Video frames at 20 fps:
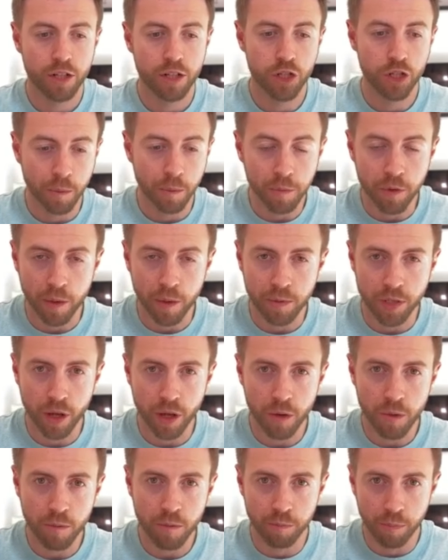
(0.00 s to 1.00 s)
Jump
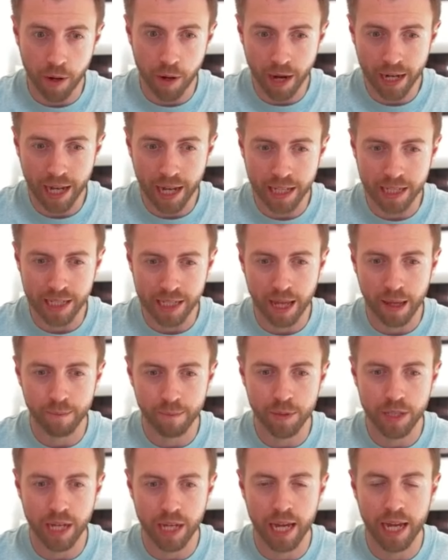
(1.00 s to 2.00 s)
Crypto, Binance
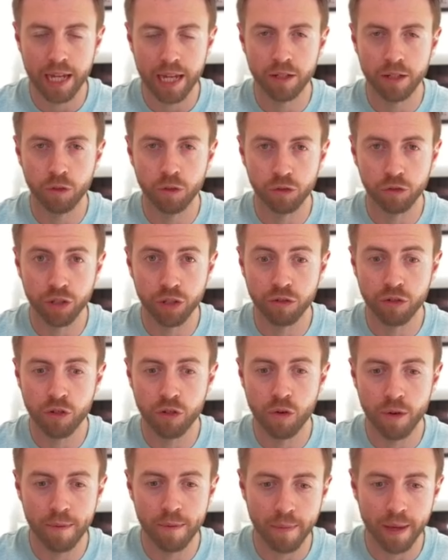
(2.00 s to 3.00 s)
Labs, and also
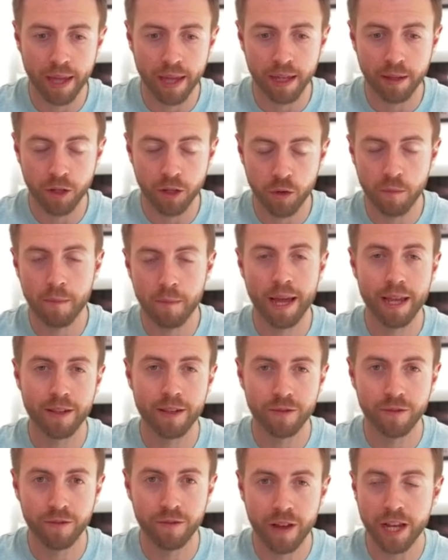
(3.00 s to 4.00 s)

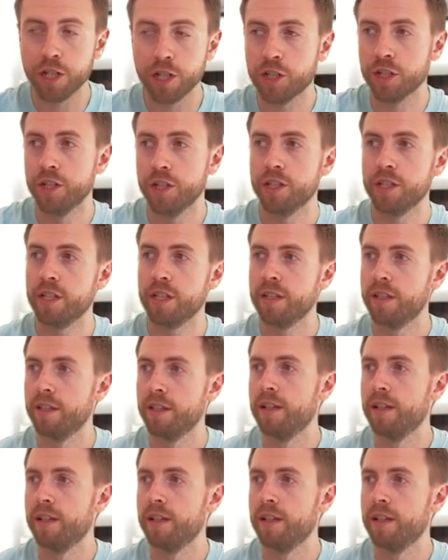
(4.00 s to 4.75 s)
Coinbase Ventures.